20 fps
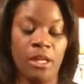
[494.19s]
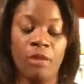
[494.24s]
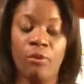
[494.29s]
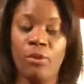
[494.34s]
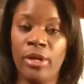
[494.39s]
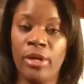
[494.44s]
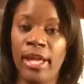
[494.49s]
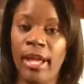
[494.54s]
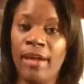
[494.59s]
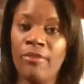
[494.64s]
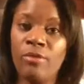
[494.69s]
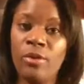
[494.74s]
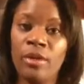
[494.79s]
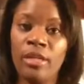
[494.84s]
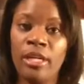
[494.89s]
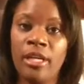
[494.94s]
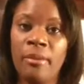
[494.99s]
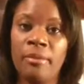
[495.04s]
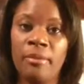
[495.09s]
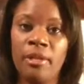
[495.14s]
We have one
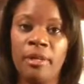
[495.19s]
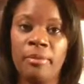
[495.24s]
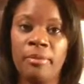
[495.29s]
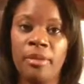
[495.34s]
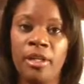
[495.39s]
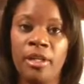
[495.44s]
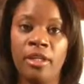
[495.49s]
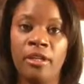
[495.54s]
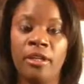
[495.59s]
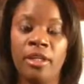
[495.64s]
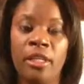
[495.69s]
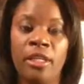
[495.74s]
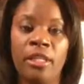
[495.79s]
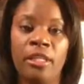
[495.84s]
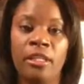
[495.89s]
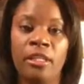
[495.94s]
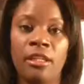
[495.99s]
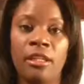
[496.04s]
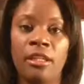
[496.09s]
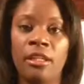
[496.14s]
coming up here
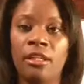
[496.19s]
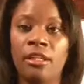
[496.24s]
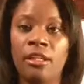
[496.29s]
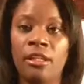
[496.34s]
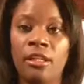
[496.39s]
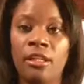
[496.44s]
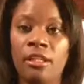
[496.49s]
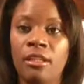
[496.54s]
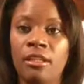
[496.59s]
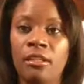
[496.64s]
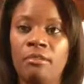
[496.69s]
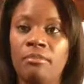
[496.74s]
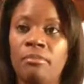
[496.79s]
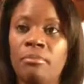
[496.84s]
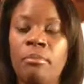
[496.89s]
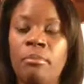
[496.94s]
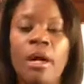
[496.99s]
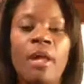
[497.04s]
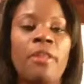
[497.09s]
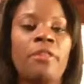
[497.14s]
in
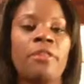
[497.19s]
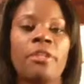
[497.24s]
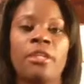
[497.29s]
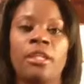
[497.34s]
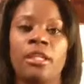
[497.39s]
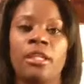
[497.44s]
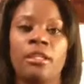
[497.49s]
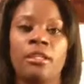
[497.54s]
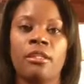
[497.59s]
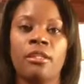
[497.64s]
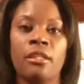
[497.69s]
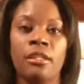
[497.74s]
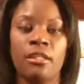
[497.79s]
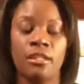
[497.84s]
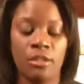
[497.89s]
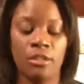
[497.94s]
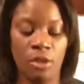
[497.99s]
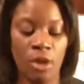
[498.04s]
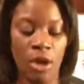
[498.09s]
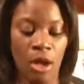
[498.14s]
monthly.
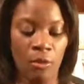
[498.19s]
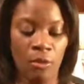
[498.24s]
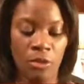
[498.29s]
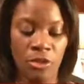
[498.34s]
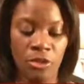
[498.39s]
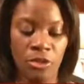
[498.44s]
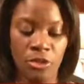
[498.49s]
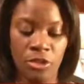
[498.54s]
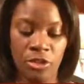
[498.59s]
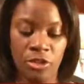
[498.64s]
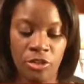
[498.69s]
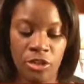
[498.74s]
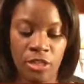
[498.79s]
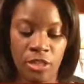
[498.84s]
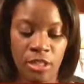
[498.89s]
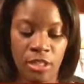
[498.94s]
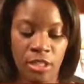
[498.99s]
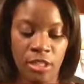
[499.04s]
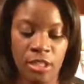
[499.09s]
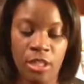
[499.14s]
So I want you to
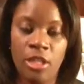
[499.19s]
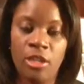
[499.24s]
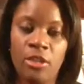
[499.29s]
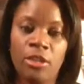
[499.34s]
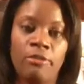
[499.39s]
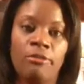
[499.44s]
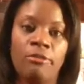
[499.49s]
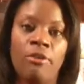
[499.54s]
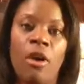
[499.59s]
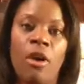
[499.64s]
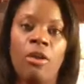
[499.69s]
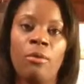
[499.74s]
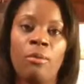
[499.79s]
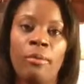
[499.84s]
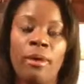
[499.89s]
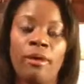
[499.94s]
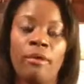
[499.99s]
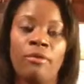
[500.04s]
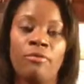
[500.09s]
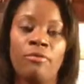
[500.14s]
just continue to follow my